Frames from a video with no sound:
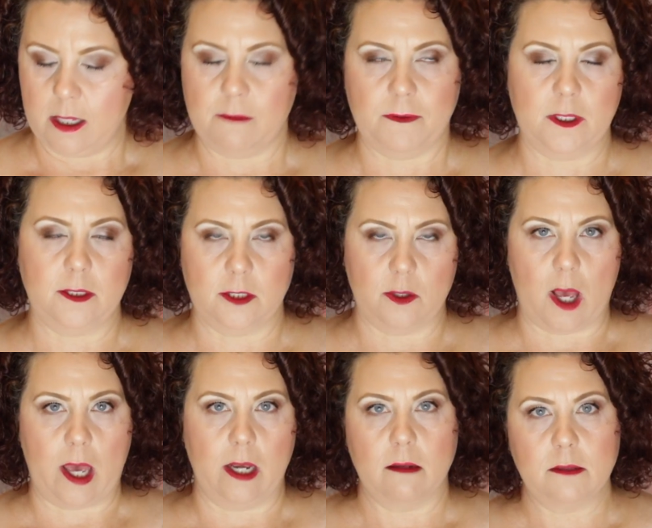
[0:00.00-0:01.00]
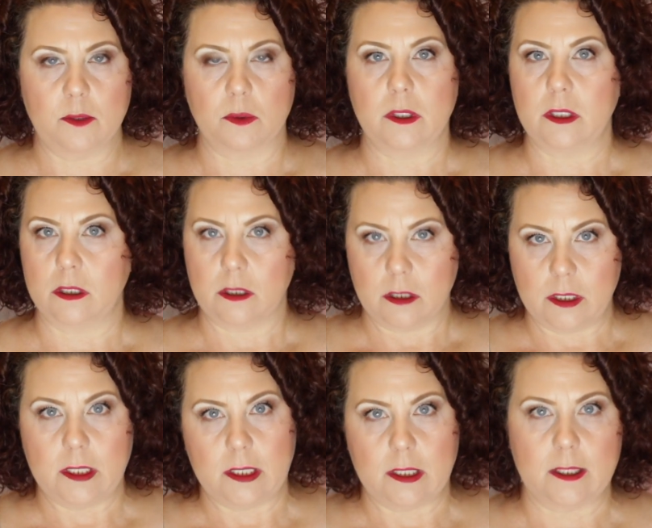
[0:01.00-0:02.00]
if these two items were
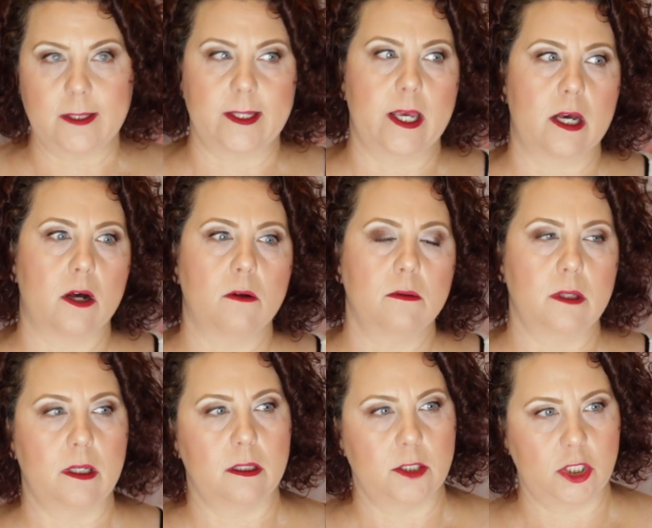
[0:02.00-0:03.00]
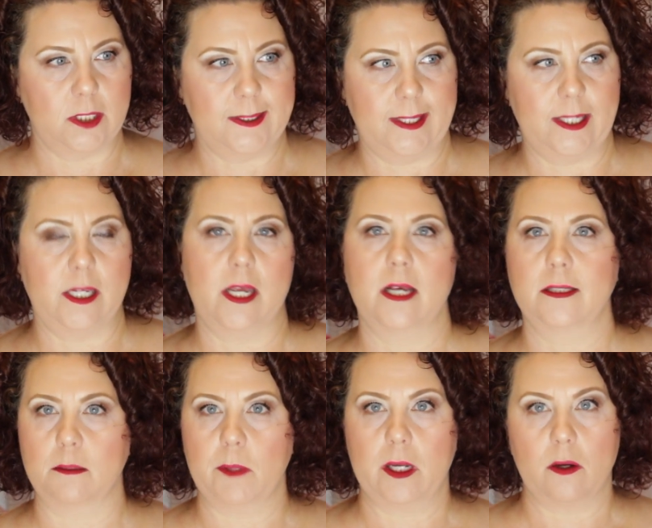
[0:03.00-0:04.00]
included in the sale. And she said yes.
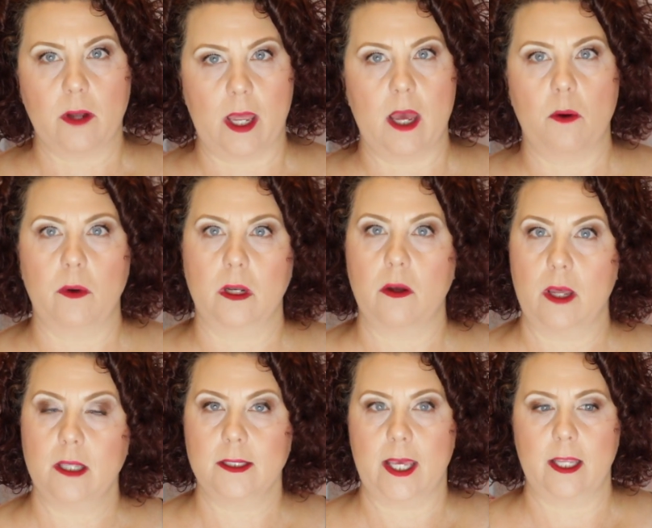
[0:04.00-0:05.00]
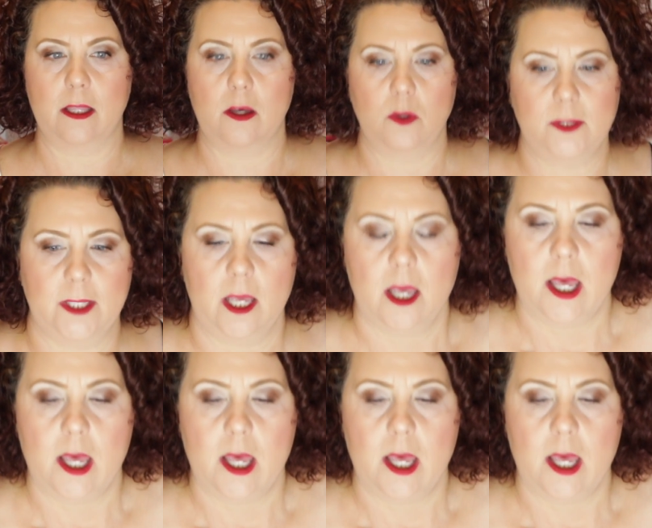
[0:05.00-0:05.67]
I'm like, okay, I want to go ahead and take those.